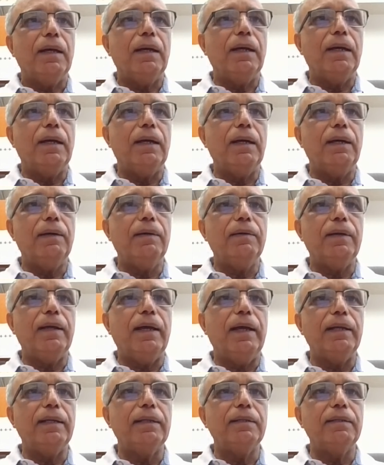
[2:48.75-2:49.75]
uh,
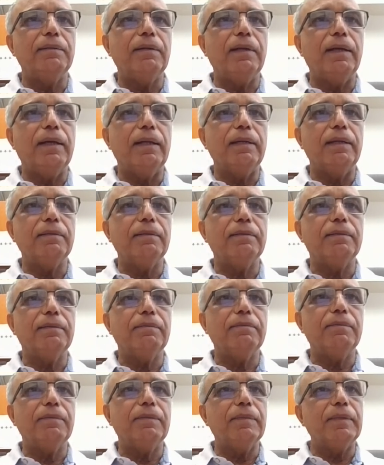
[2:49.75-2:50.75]
and, and
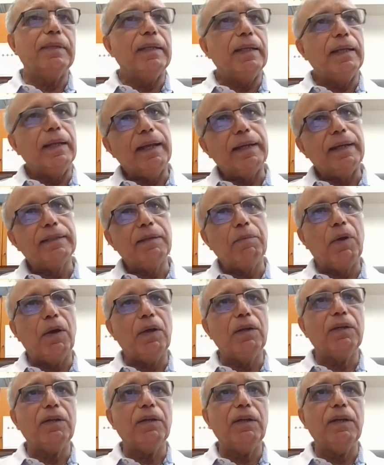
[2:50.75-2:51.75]
at the
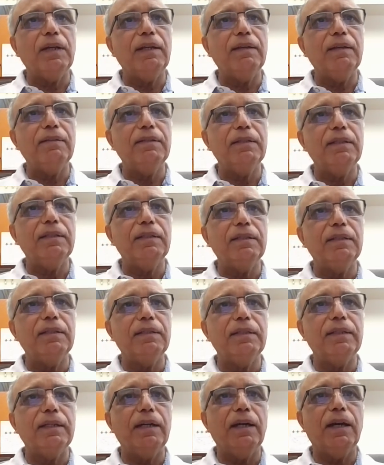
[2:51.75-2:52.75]
molecular level,
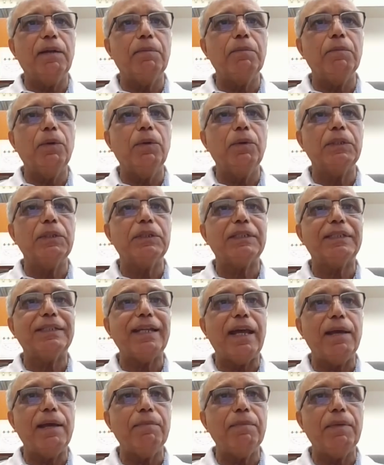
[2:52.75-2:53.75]
they are more
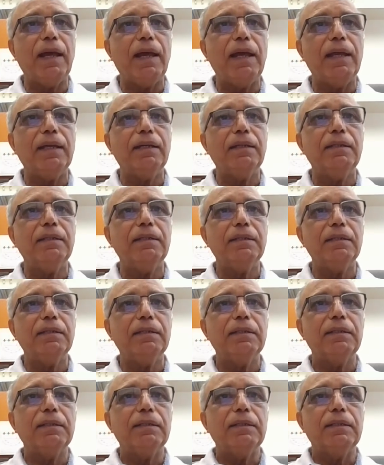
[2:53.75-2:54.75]
STAM-like
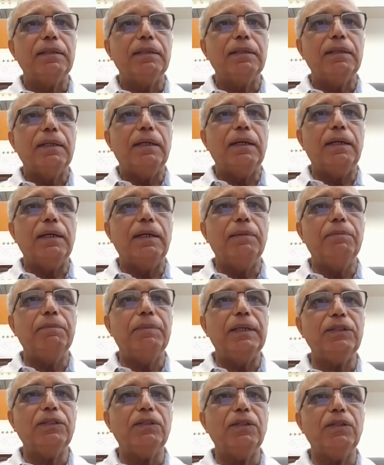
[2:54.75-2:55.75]
uh,
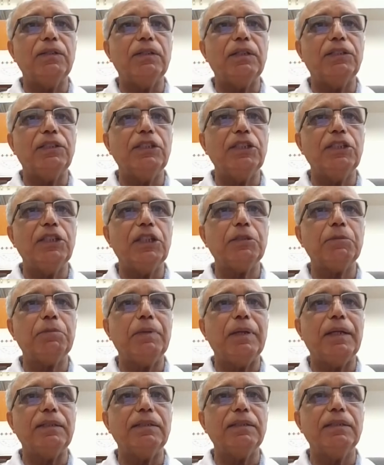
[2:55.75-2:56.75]
based on the gene
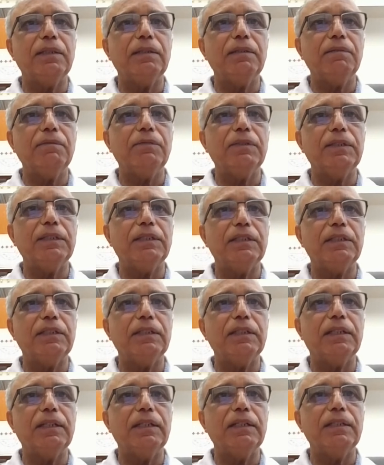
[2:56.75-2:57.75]
expression, which
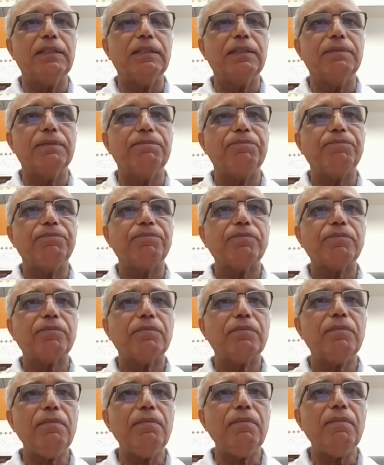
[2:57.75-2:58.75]
indicates
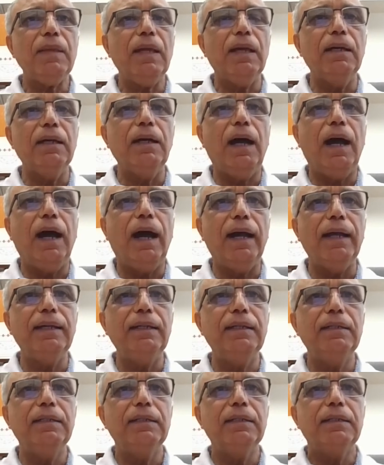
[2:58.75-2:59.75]
a
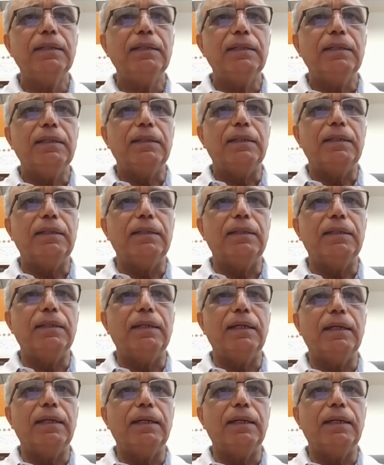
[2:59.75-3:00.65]
high Uh,